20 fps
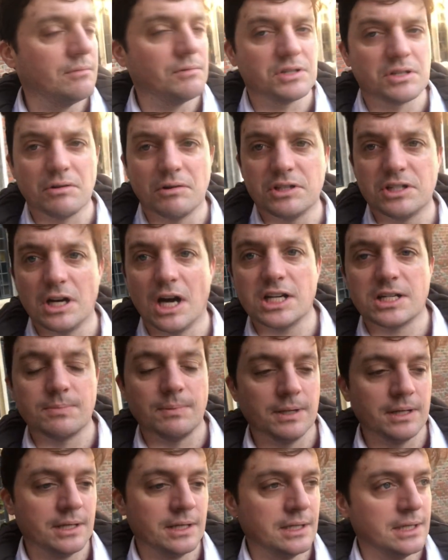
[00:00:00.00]
Was there a
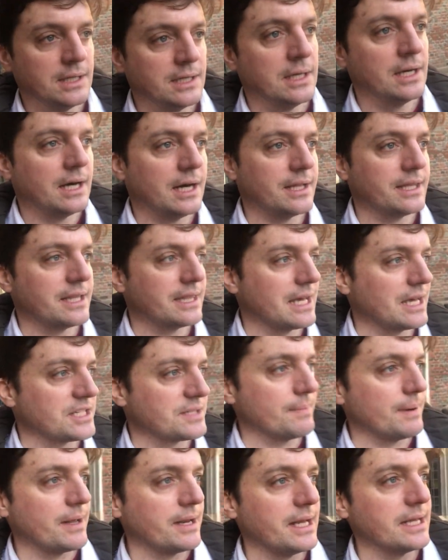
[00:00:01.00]
Dutchman? I think
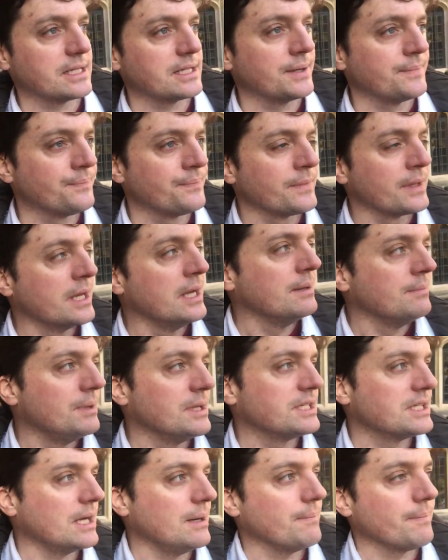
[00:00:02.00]
that's about it.
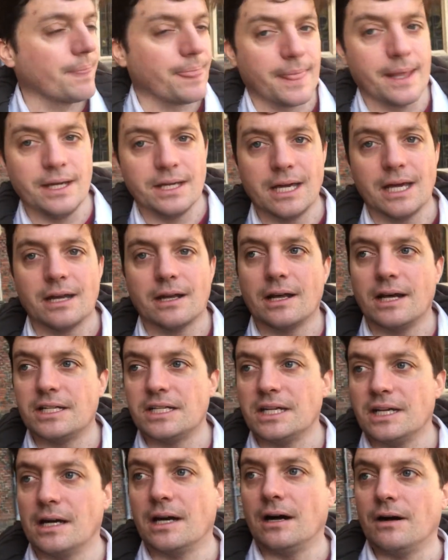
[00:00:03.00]
But um, you get an
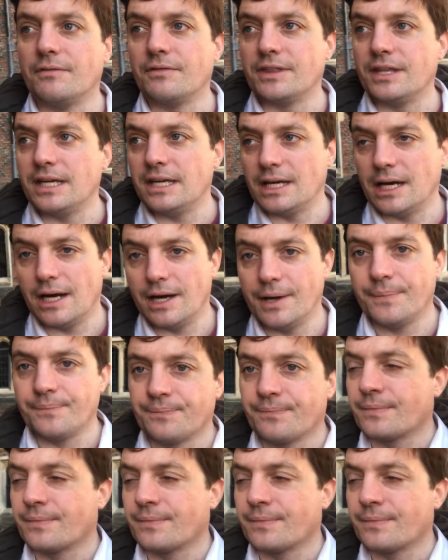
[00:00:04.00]
idea of the uh,